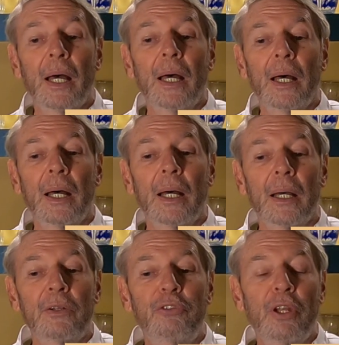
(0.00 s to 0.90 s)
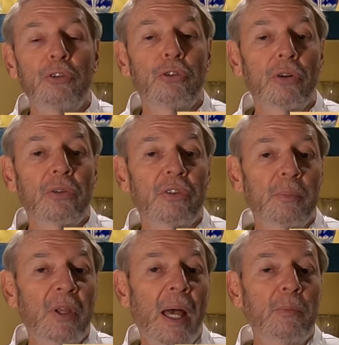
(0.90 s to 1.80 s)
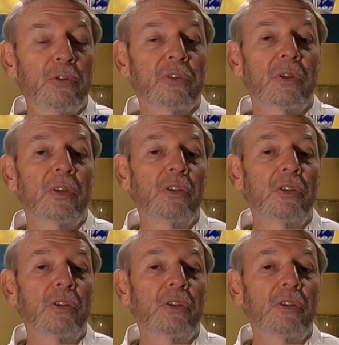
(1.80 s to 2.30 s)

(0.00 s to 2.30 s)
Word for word: Uh, ginger, sometimes